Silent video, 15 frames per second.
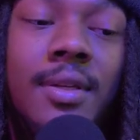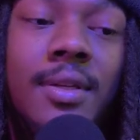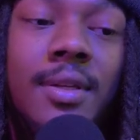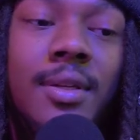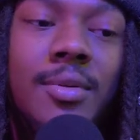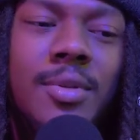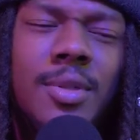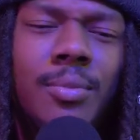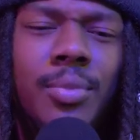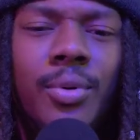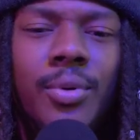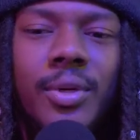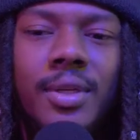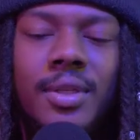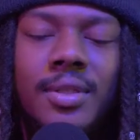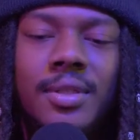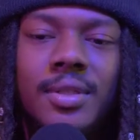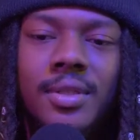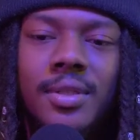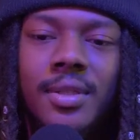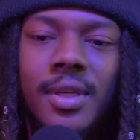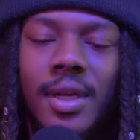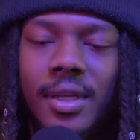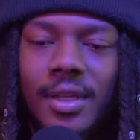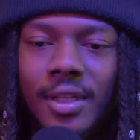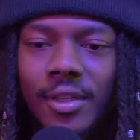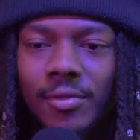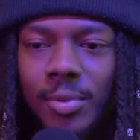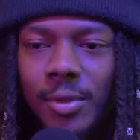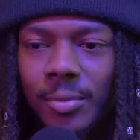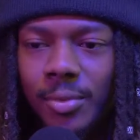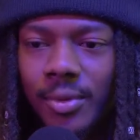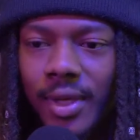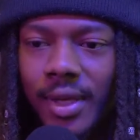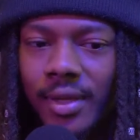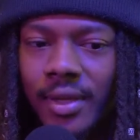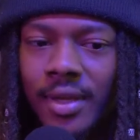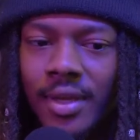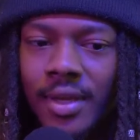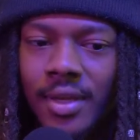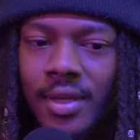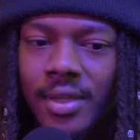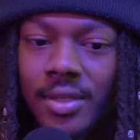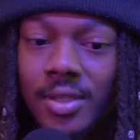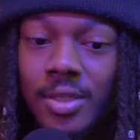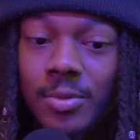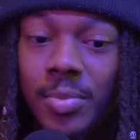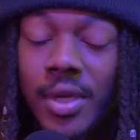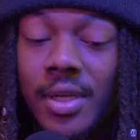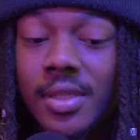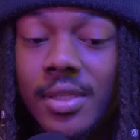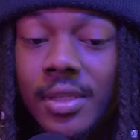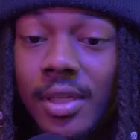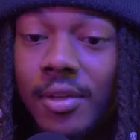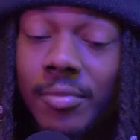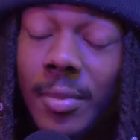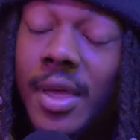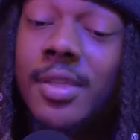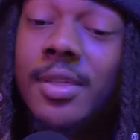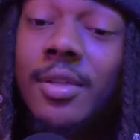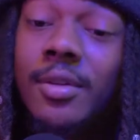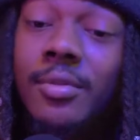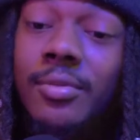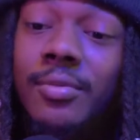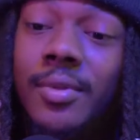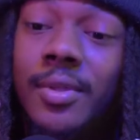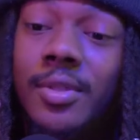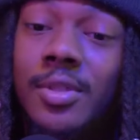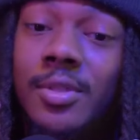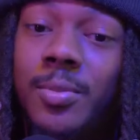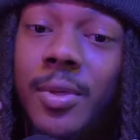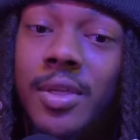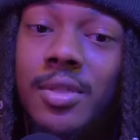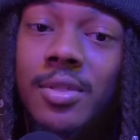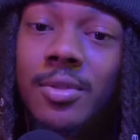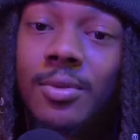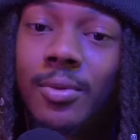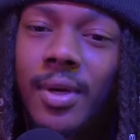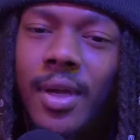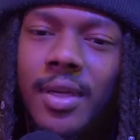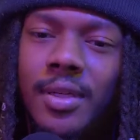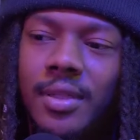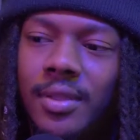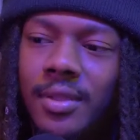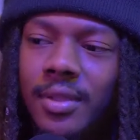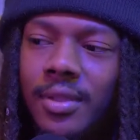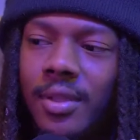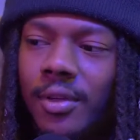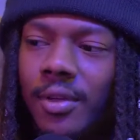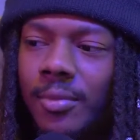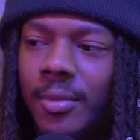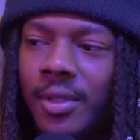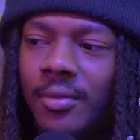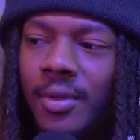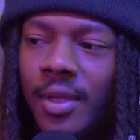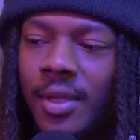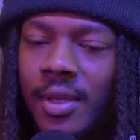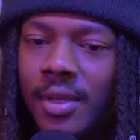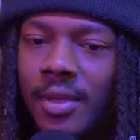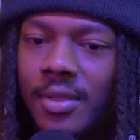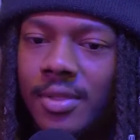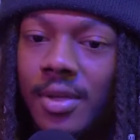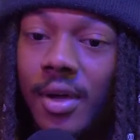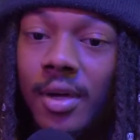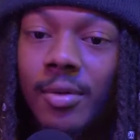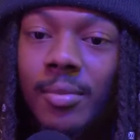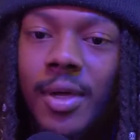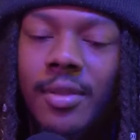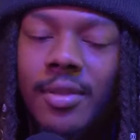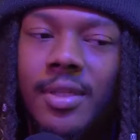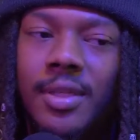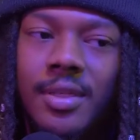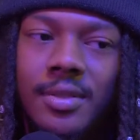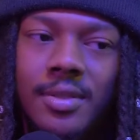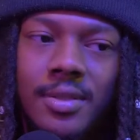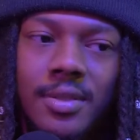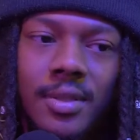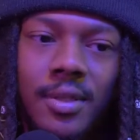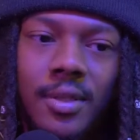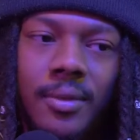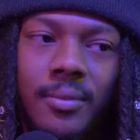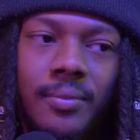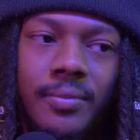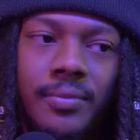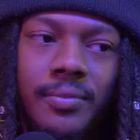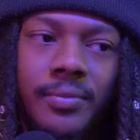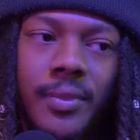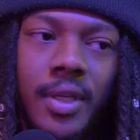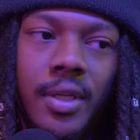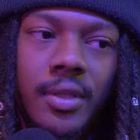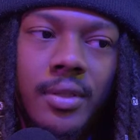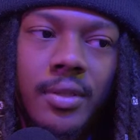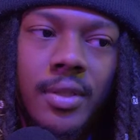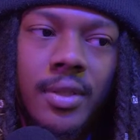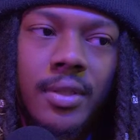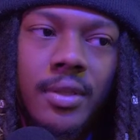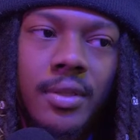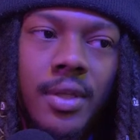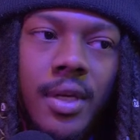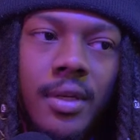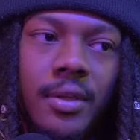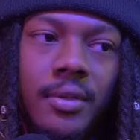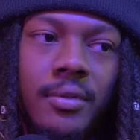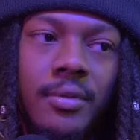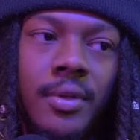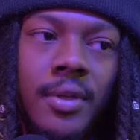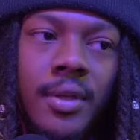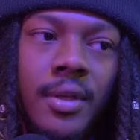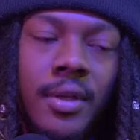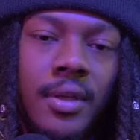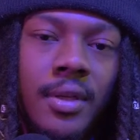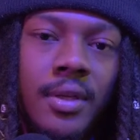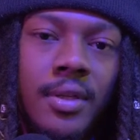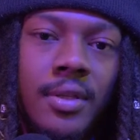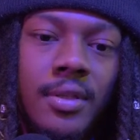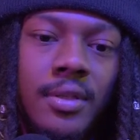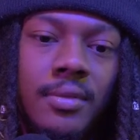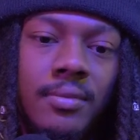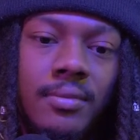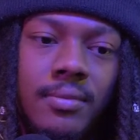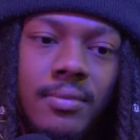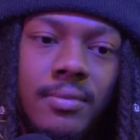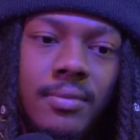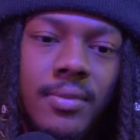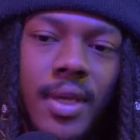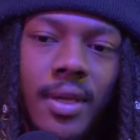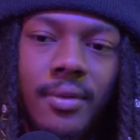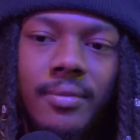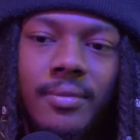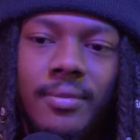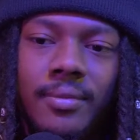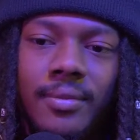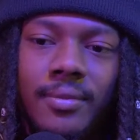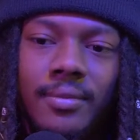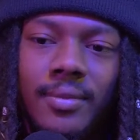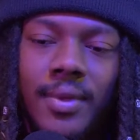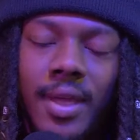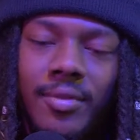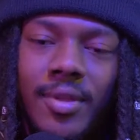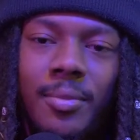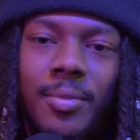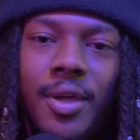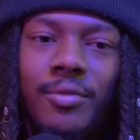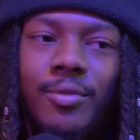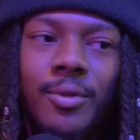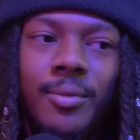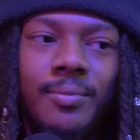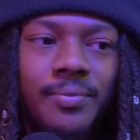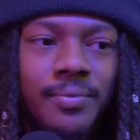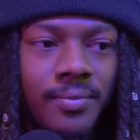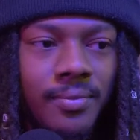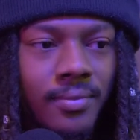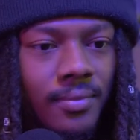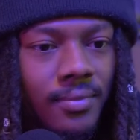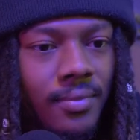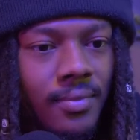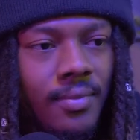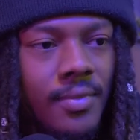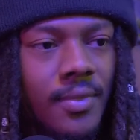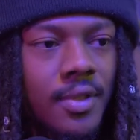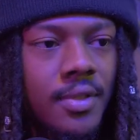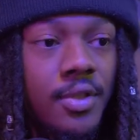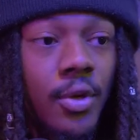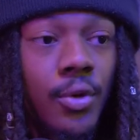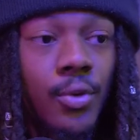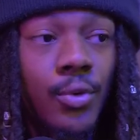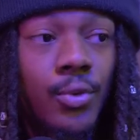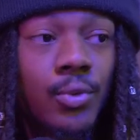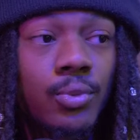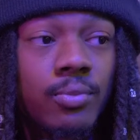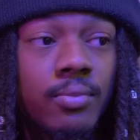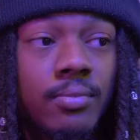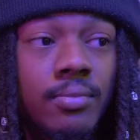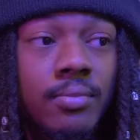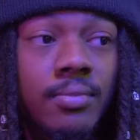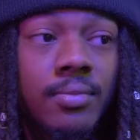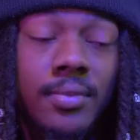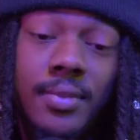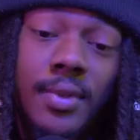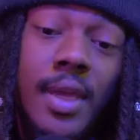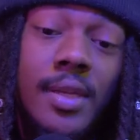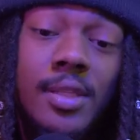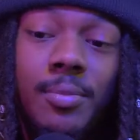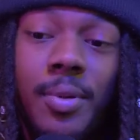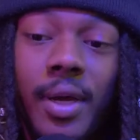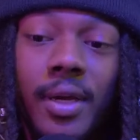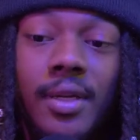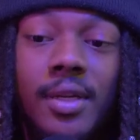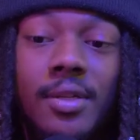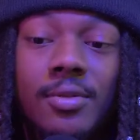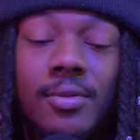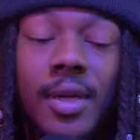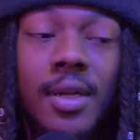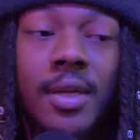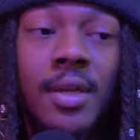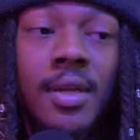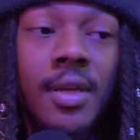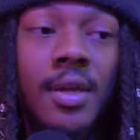it was important to kind of give people that space and give myself a space to where I could, you know what I mean, talk about things, and kind of, yeah, have that platform. So that's the podcast, right?